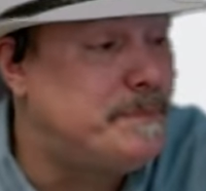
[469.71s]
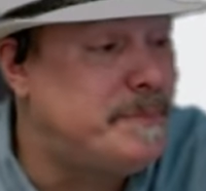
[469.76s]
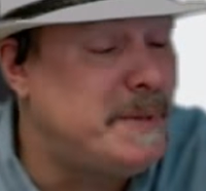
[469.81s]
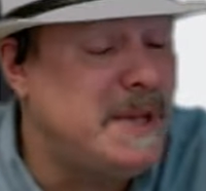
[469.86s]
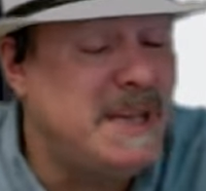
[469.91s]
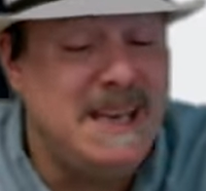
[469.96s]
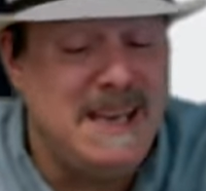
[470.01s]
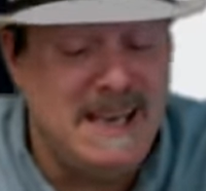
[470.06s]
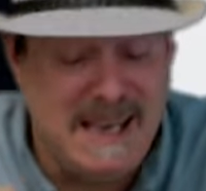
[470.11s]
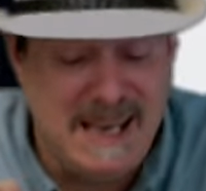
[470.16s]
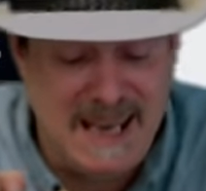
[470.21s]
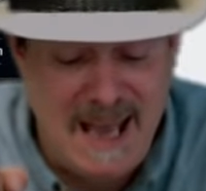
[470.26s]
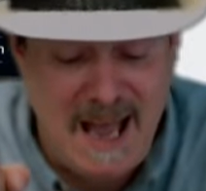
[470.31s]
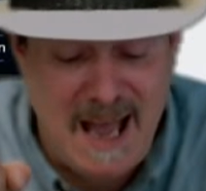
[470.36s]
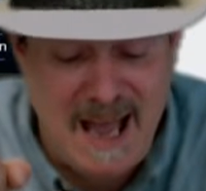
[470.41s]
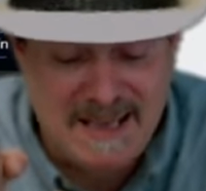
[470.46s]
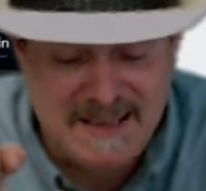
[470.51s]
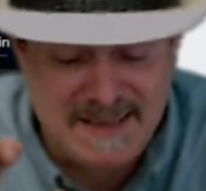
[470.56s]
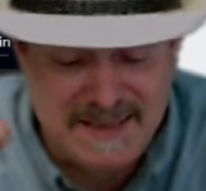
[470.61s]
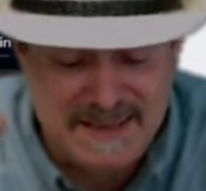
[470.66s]
beat
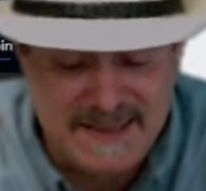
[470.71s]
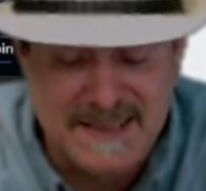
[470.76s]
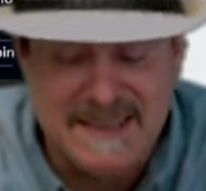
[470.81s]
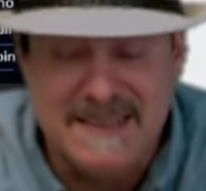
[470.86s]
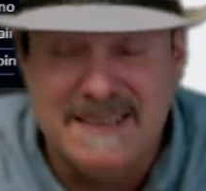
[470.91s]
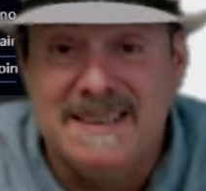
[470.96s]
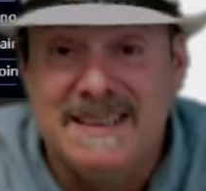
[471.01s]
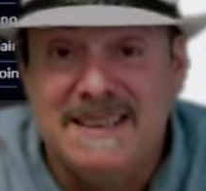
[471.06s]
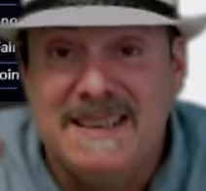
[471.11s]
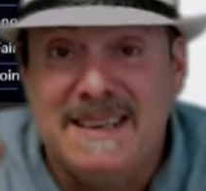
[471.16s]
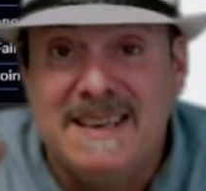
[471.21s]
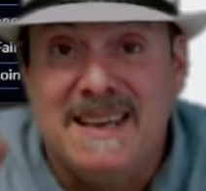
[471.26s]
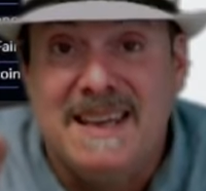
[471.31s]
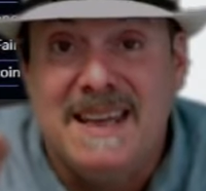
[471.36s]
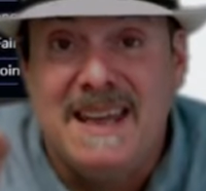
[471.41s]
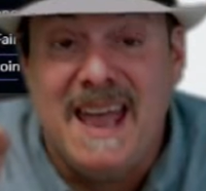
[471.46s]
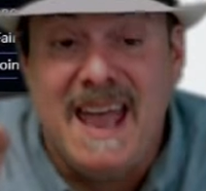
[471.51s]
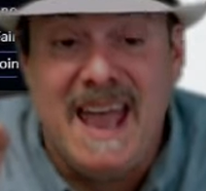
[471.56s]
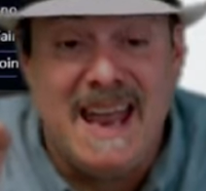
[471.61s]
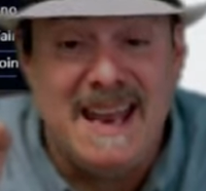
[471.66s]
EOS
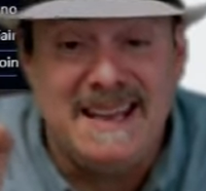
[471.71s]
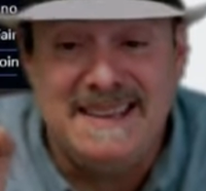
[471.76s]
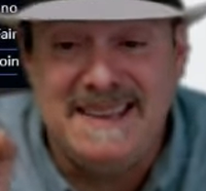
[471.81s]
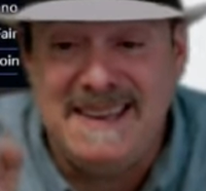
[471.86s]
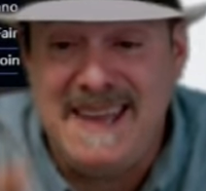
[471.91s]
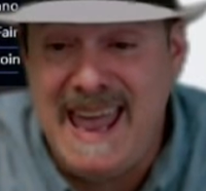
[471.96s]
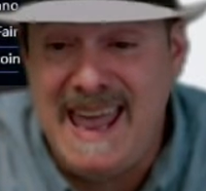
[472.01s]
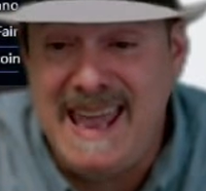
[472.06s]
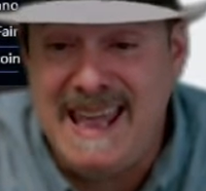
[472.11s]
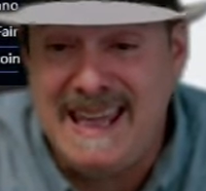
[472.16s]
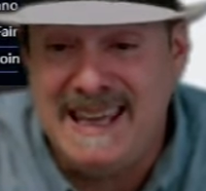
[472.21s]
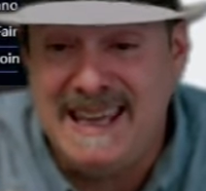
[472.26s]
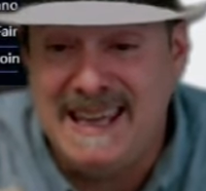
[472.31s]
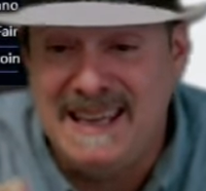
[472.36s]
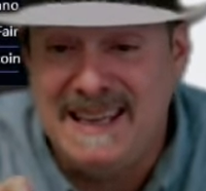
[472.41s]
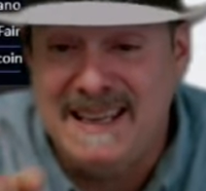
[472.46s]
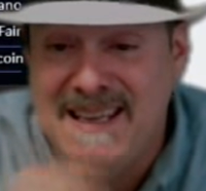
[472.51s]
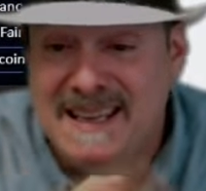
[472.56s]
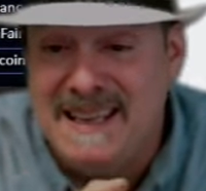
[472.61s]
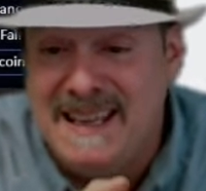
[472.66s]
and take
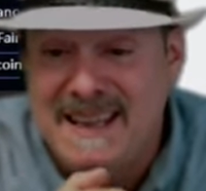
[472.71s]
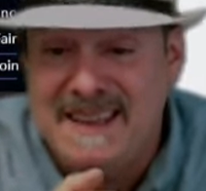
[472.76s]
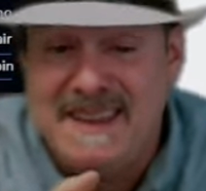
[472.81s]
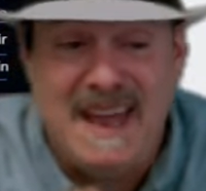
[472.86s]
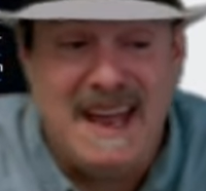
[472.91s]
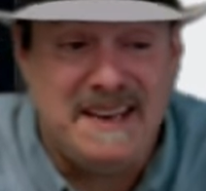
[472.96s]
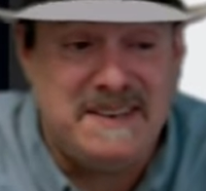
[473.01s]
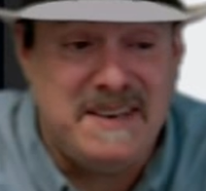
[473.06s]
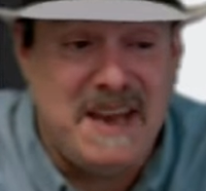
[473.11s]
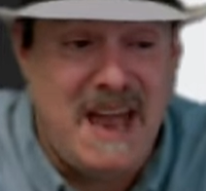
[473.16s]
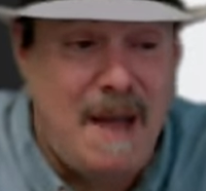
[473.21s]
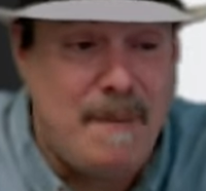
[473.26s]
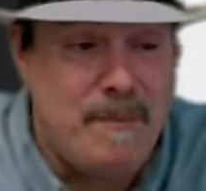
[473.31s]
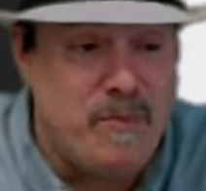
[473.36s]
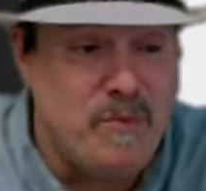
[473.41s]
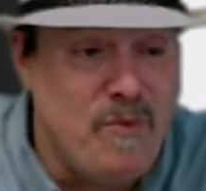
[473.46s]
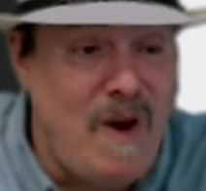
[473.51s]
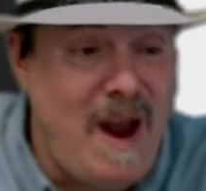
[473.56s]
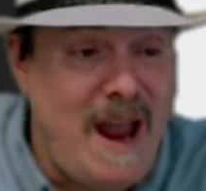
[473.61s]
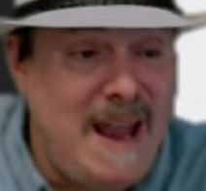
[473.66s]
that
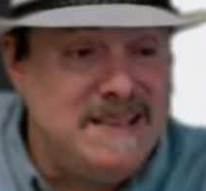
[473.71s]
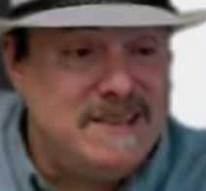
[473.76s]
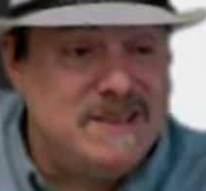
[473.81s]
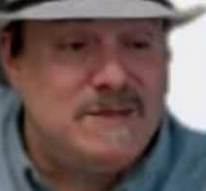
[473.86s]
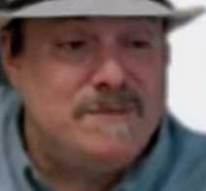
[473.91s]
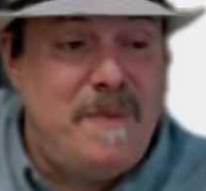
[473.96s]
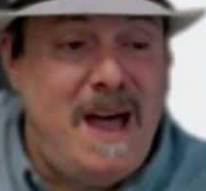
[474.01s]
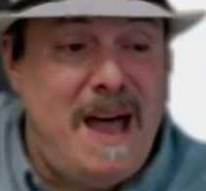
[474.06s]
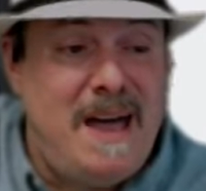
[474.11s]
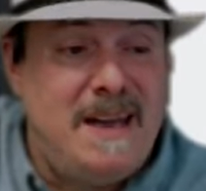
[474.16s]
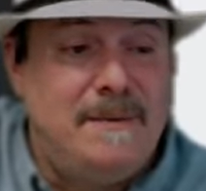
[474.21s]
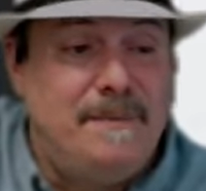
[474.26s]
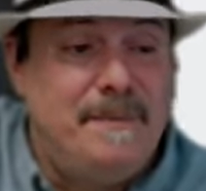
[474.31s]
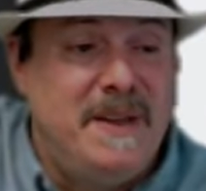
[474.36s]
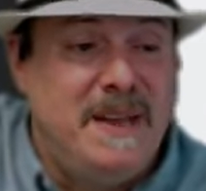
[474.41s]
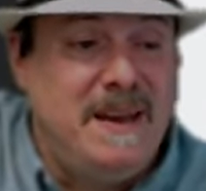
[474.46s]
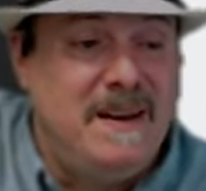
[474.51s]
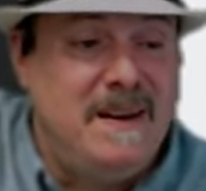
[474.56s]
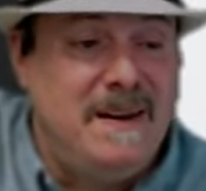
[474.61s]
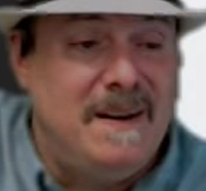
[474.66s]
top right spot up
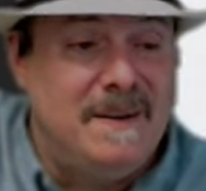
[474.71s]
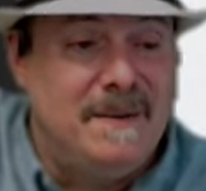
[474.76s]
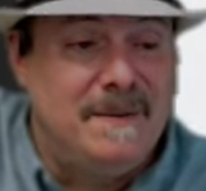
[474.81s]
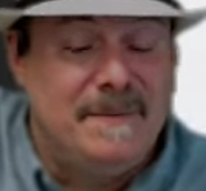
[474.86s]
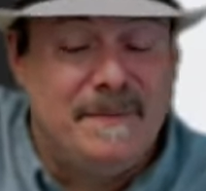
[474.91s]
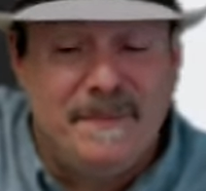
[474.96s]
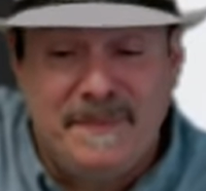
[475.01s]
here